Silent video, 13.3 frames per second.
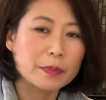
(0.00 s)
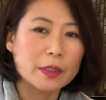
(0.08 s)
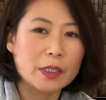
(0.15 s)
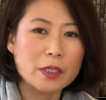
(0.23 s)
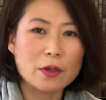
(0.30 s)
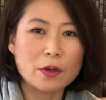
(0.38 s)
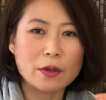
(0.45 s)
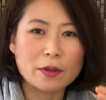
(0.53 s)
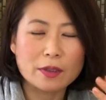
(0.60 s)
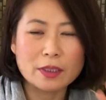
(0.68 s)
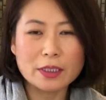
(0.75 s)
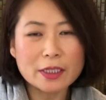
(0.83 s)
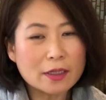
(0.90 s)
you know,
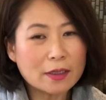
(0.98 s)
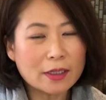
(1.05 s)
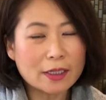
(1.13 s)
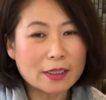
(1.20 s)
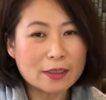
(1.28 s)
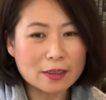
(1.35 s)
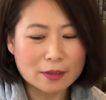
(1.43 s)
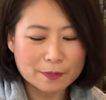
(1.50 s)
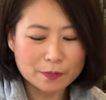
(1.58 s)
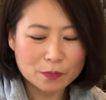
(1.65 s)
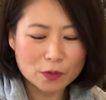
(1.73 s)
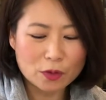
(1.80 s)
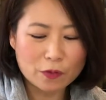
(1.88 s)
the deal is
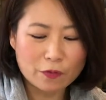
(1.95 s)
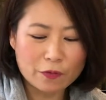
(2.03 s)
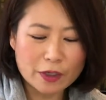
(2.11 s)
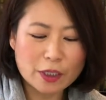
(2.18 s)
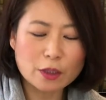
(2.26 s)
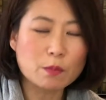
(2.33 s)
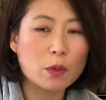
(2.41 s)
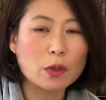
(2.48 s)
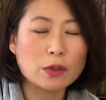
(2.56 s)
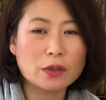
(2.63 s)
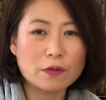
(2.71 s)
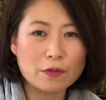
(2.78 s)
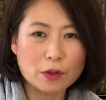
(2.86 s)
you finish
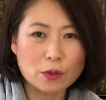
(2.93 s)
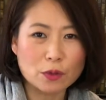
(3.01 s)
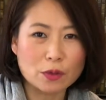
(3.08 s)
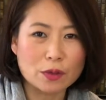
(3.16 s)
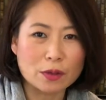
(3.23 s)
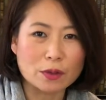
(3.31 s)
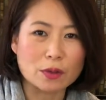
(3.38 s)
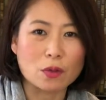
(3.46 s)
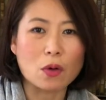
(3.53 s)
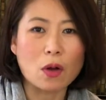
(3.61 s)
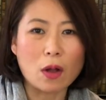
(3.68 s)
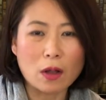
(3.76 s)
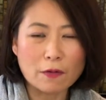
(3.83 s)
most of your noodles
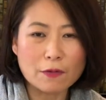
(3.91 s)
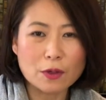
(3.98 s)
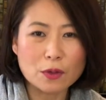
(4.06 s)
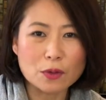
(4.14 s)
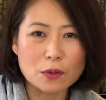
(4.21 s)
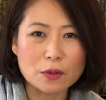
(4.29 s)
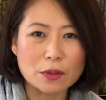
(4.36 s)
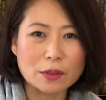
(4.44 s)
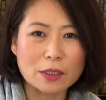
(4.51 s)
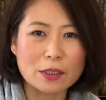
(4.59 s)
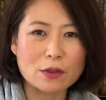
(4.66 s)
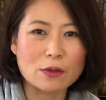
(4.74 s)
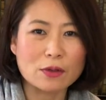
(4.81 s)
or all of your
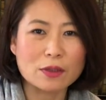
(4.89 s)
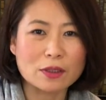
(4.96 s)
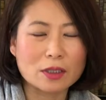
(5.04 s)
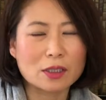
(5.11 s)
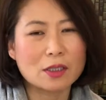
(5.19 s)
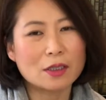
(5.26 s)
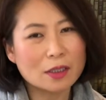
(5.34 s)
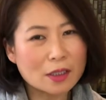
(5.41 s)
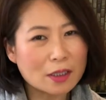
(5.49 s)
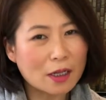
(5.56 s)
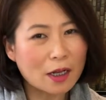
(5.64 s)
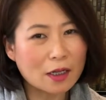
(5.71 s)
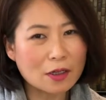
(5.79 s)
noodles and you're still a
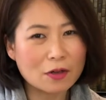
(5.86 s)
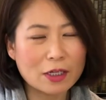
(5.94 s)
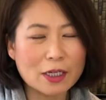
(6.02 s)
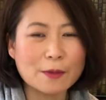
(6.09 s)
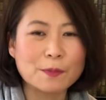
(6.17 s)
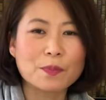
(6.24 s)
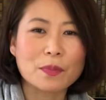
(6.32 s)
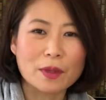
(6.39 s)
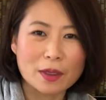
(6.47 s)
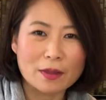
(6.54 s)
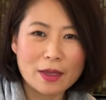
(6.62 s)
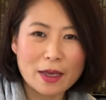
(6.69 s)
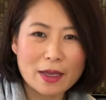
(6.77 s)
little hungry,
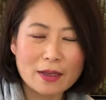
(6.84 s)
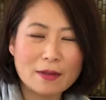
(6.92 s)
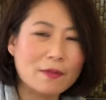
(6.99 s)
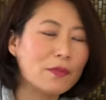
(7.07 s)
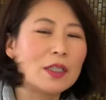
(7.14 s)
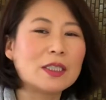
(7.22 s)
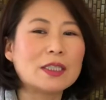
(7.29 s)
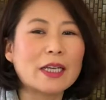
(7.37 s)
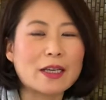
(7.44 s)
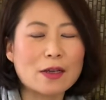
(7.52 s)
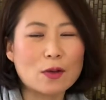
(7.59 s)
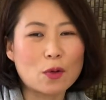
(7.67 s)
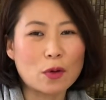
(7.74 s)
then the
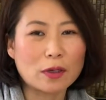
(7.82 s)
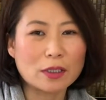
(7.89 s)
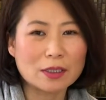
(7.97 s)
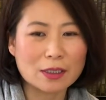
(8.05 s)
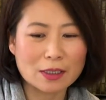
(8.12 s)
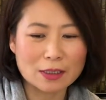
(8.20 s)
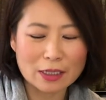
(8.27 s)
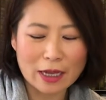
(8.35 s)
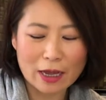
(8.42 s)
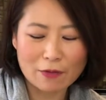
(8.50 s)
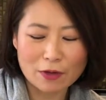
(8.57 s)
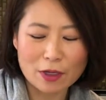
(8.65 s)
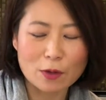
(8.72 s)
second course is
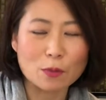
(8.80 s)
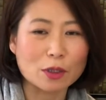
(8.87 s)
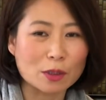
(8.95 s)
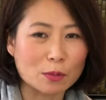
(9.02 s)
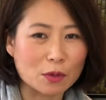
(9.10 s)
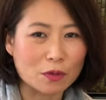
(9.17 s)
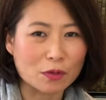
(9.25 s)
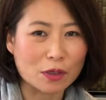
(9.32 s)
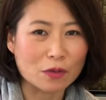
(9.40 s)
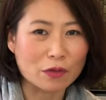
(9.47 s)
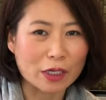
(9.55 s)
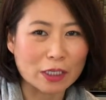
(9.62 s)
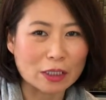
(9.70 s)
having it with some
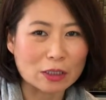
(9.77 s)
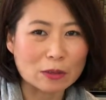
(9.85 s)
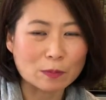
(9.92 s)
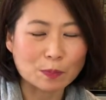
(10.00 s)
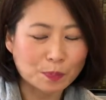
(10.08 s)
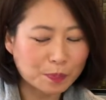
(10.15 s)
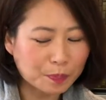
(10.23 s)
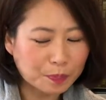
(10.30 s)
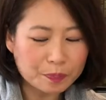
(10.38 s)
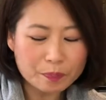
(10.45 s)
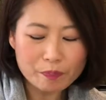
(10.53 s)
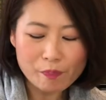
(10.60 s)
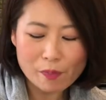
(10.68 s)
Korean rice.
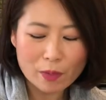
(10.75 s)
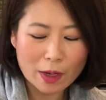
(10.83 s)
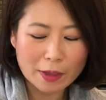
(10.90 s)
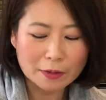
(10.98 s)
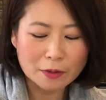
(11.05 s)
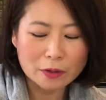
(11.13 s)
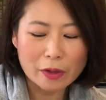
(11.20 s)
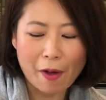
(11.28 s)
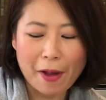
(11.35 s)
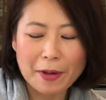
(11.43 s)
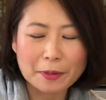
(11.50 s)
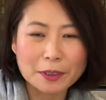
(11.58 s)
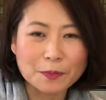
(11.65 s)

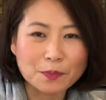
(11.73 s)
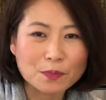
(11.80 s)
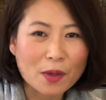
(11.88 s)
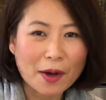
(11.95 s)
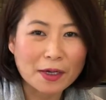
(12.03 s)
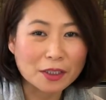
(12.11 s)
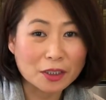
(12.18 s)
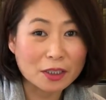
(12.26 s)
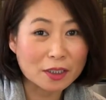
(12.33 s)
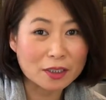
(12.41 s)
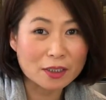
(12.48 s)
I mean, it's such